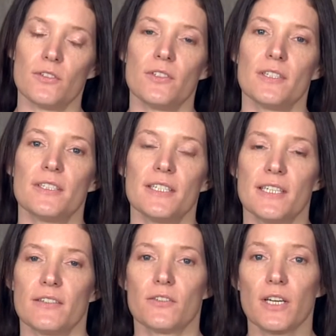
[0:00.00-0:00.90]
do this
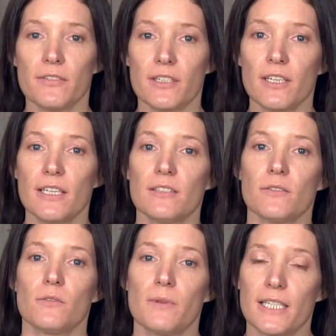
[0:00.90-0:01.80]
sitting at the traffic
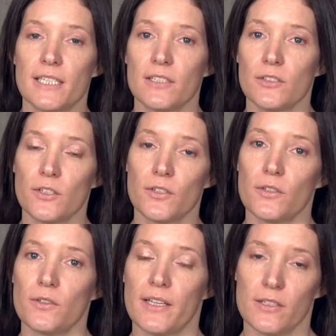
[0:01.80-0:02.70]
lights or waiting in the
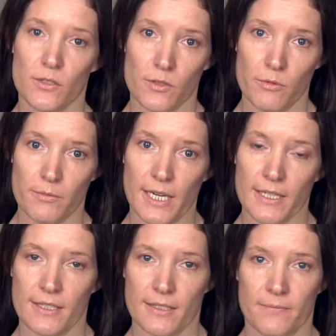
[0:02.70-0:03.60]
queue at the
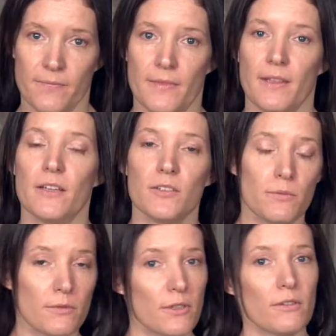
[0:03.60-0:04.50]
supermarket. And you
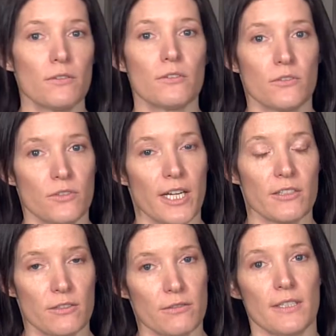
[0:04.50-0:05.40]
will not look
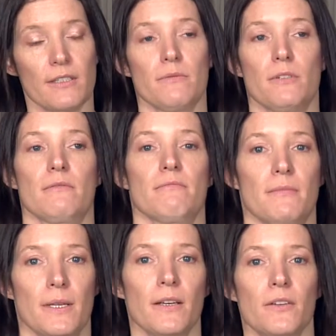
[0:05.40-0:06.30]
strange doing this one.
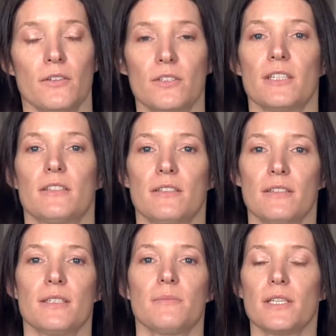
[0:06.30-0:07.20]
You
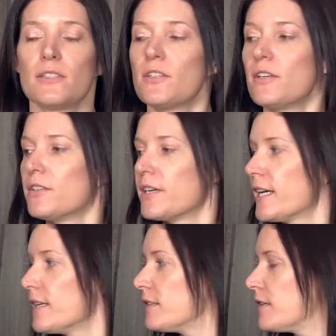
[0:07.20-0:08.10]
just simply turn your
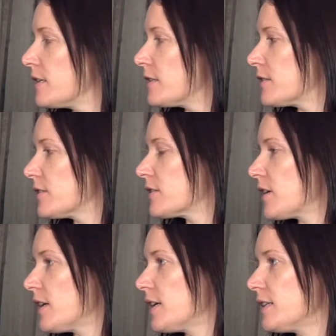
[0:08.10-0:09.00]
head to the
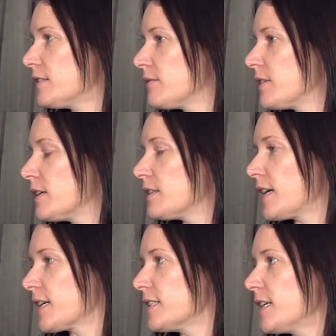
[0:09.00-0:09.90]
side,
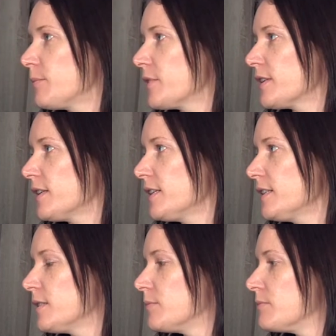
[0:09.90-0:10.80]
take a deep breath
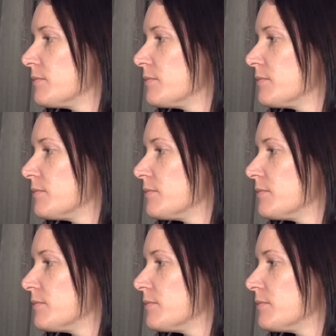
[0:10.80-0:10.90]
in